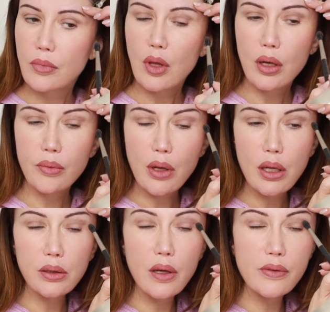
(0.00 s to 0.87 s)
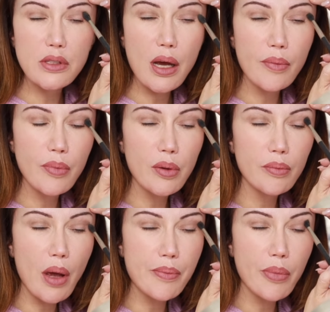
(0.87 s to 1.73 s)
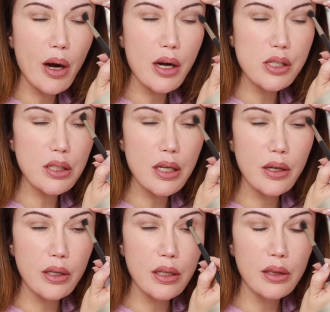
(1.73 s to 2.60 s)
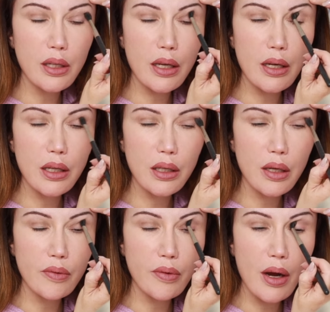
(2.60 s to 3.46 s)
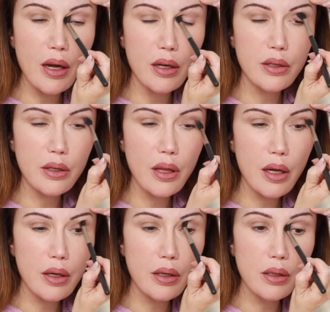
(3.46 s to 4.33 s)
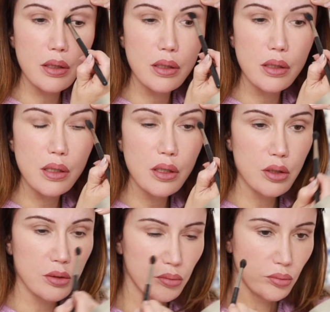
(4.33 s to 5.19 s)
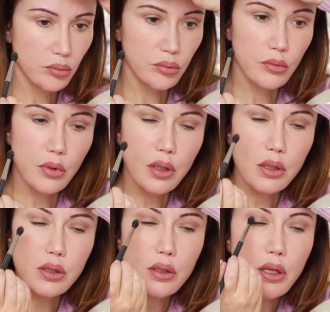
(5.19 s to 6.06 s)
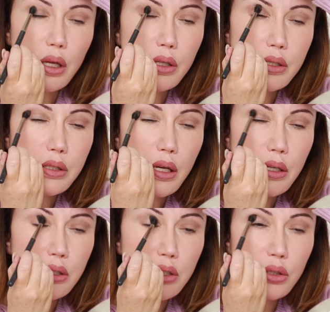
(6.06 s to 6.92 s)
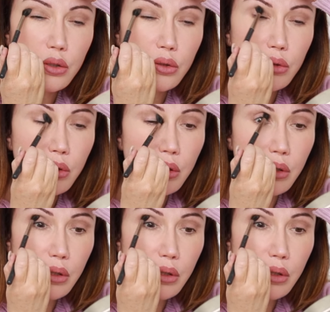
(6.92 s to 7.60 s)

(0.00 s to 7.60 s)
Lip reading: And I'm gonna lift up my partially hooded lid and get right under there. And do the other side too.